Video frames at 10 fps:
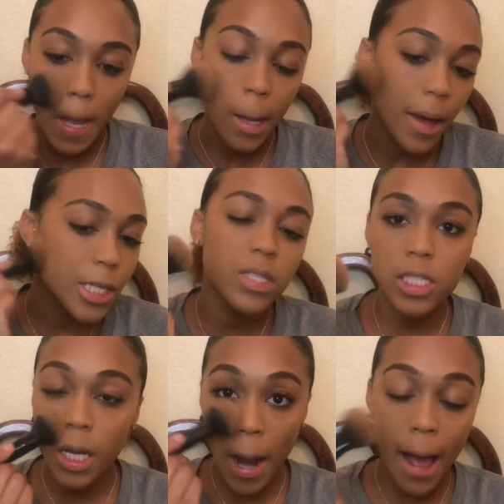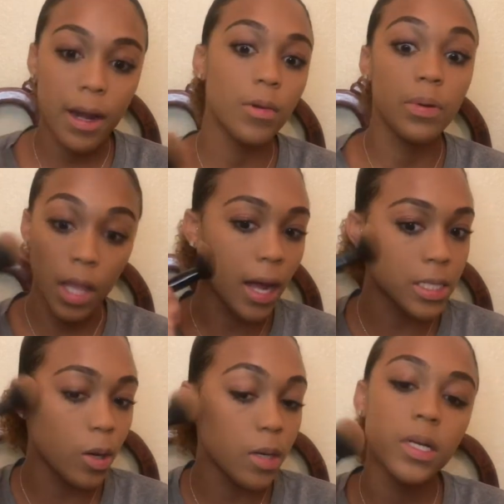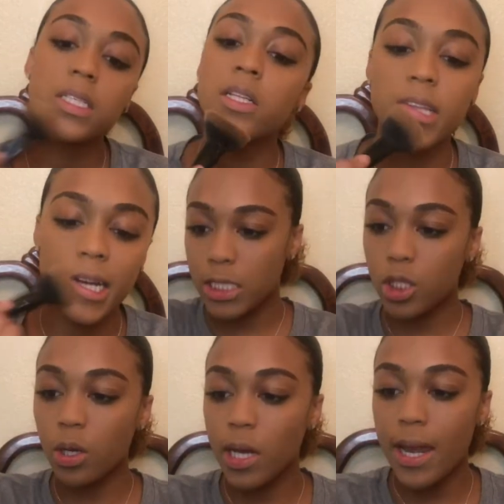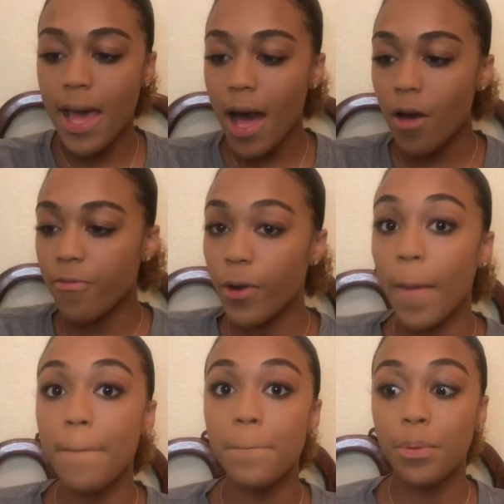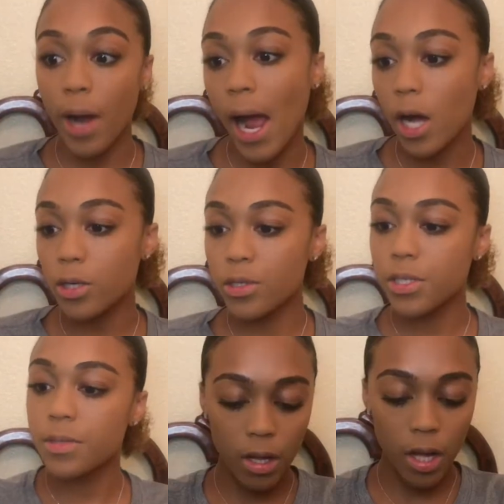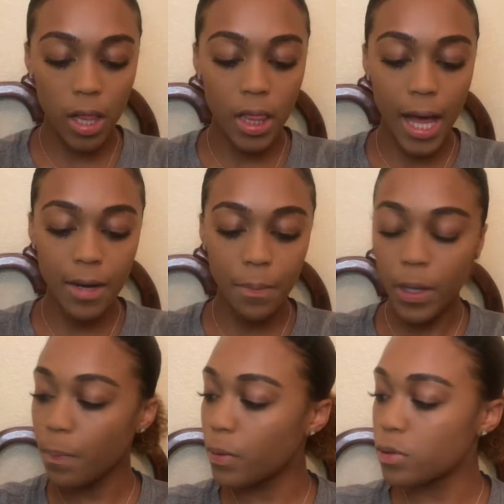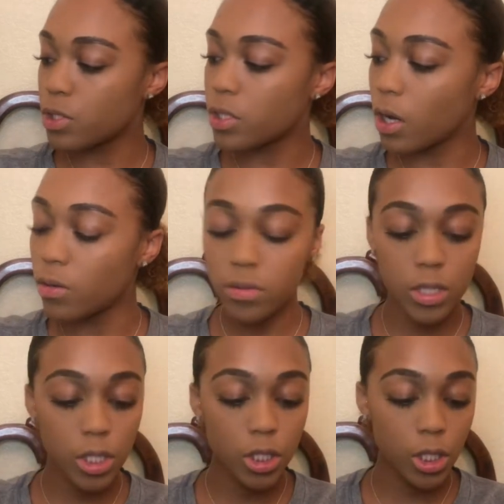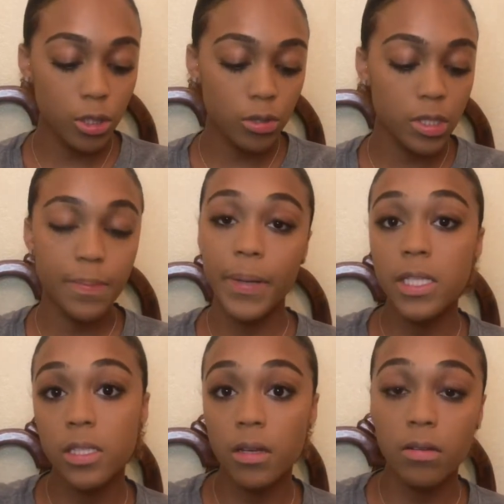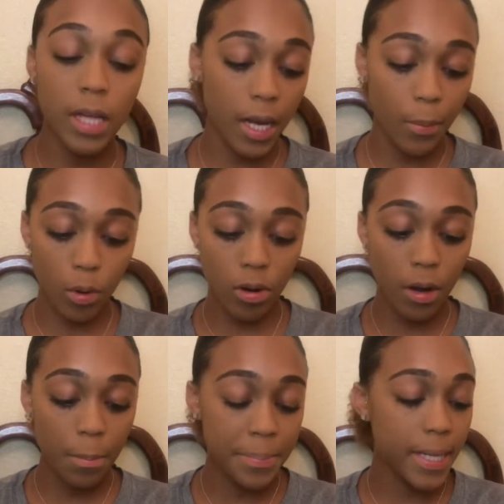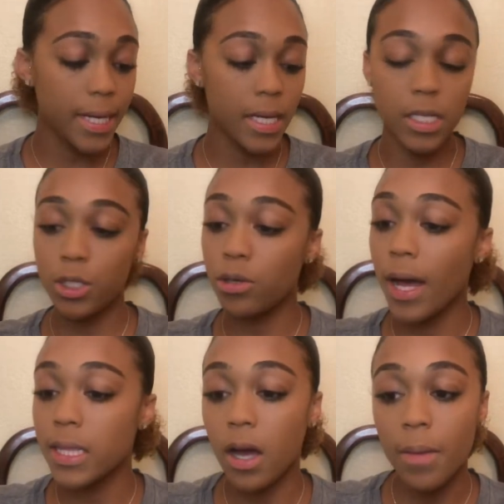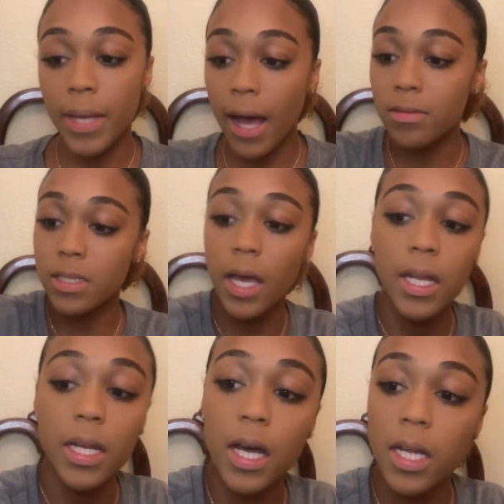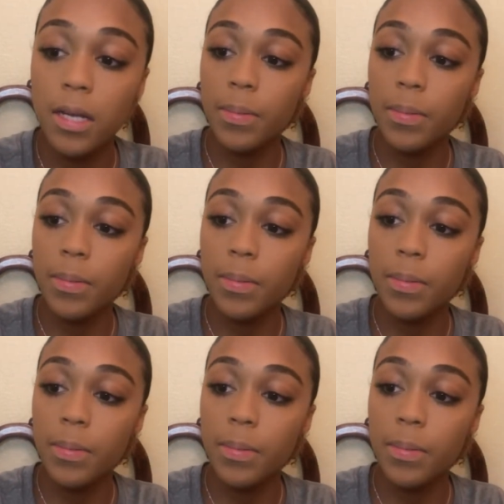And I do touch under my eye, but I don't want to put a lot because I don't want to put concealer there. So now for brows, A lot of people don't use pencil anymore, but you're gonna have to call me outdated, honey,